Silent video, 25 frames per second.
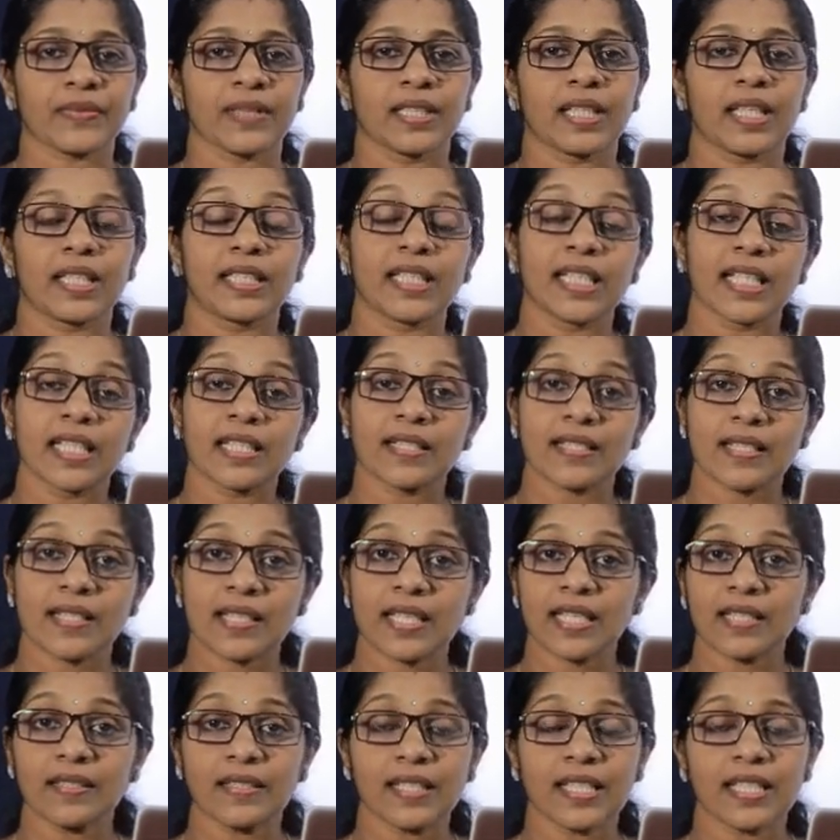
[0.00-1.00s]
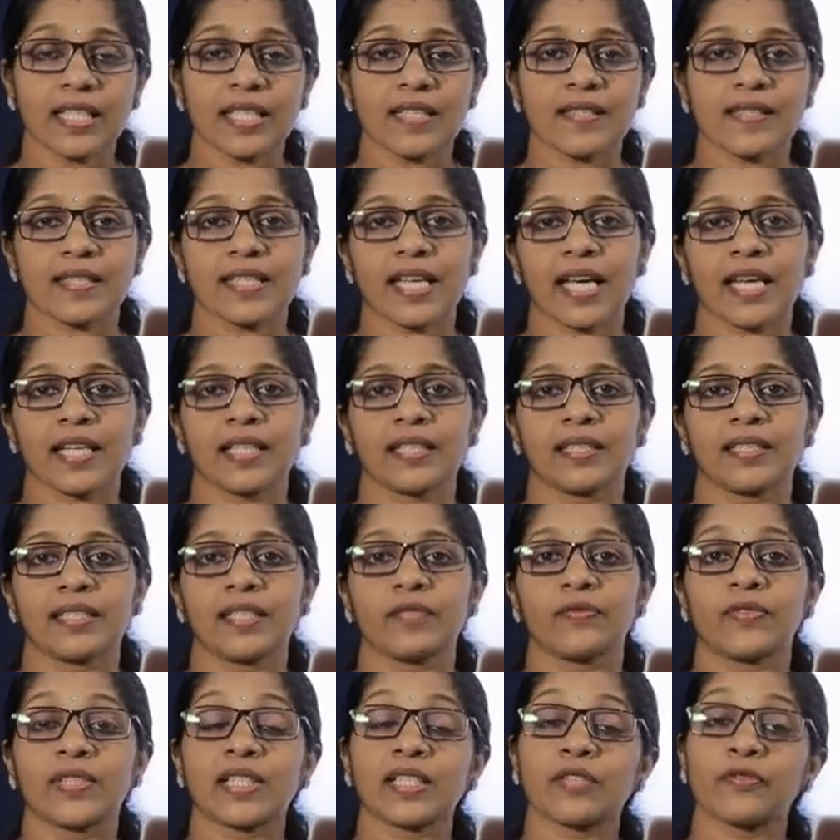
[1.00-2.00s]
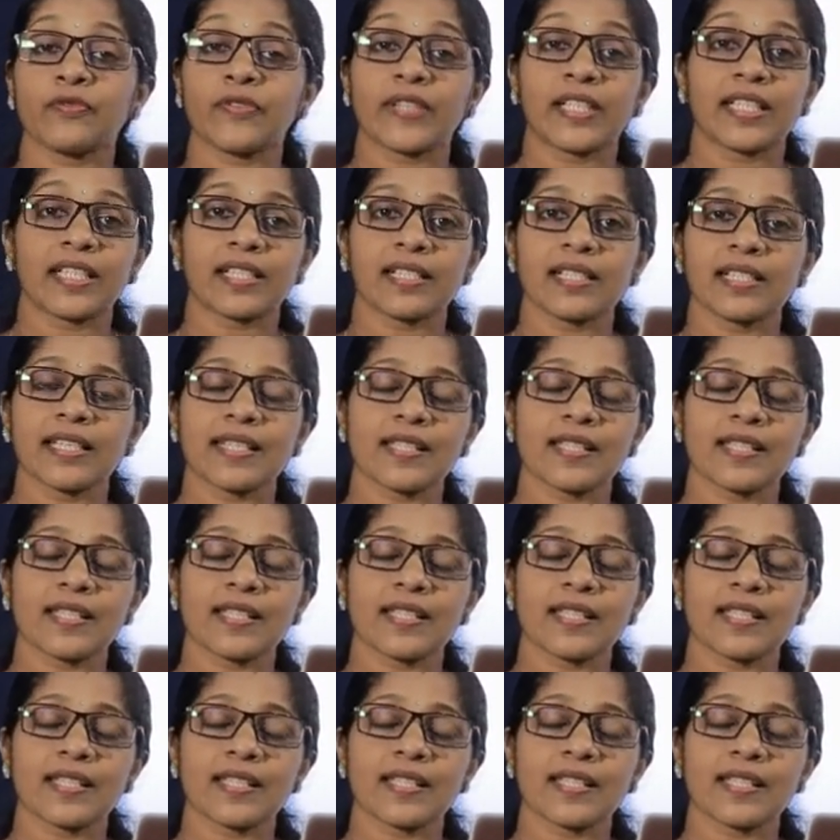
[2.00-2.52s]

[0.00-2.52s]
The interesting thing is that the word federal